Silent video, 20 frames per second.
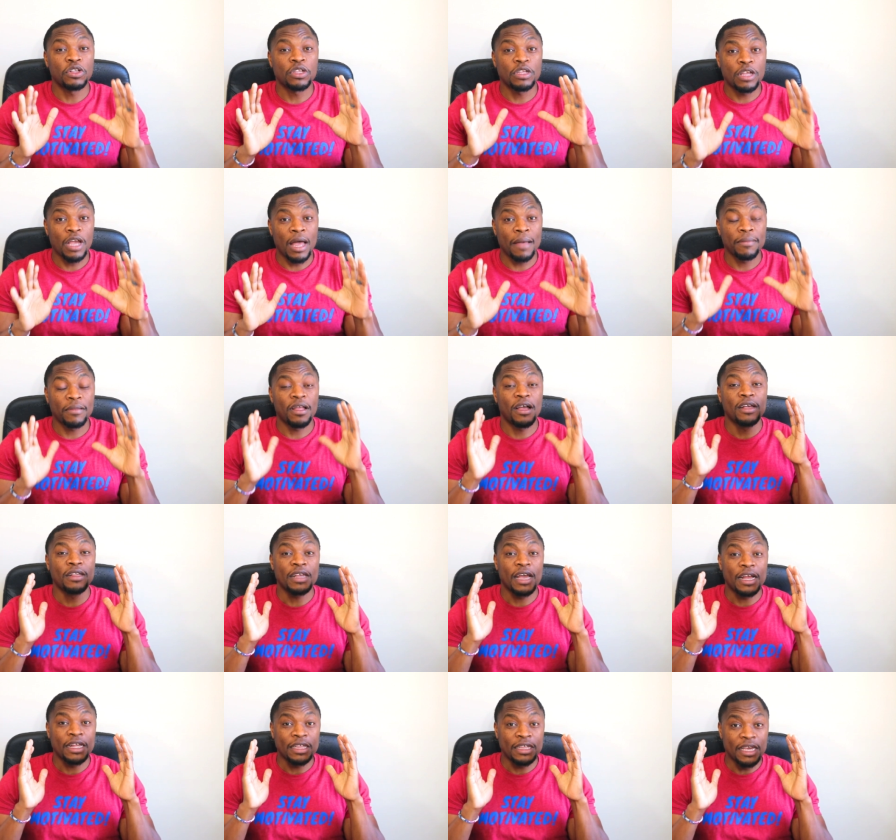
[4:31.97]
stop
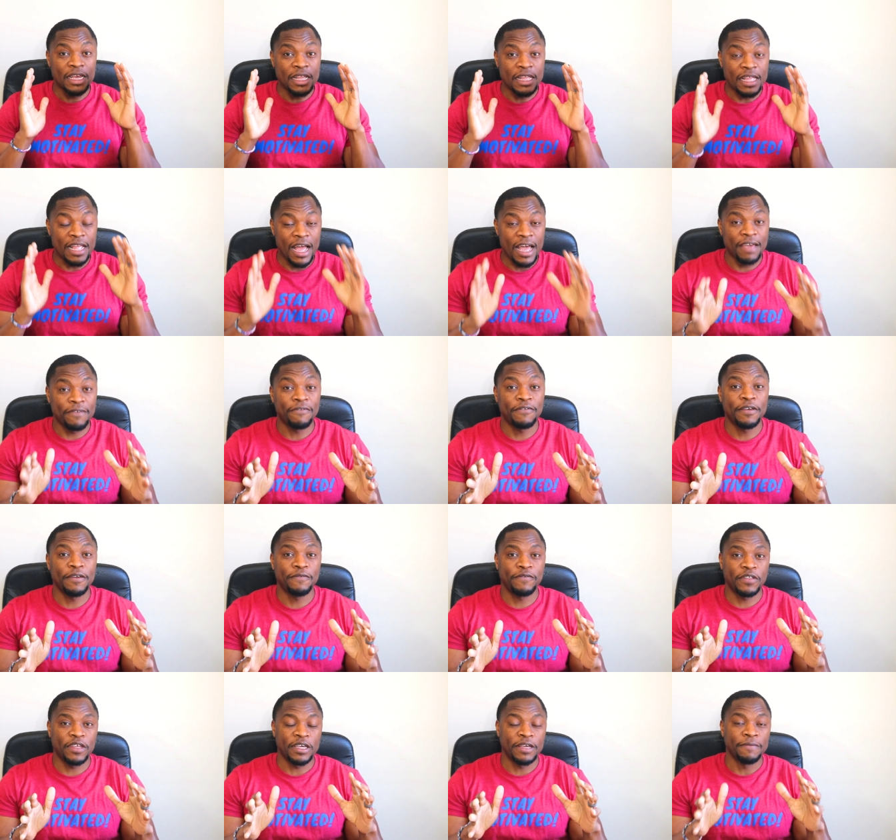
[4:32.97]
loss at, say, nine
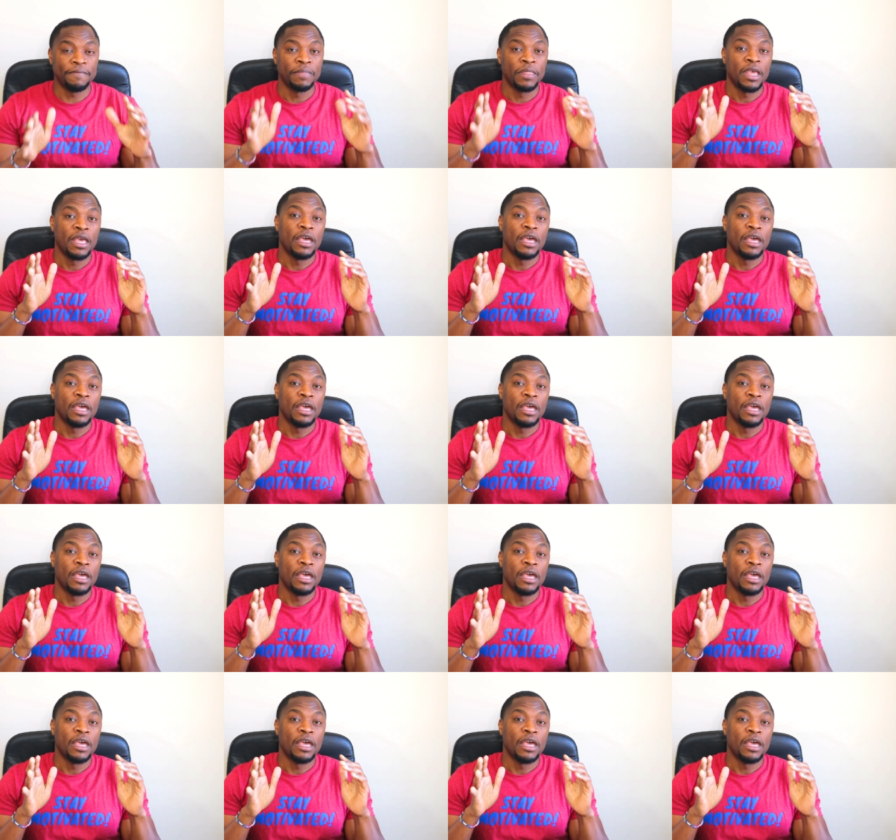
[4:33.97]
fifty,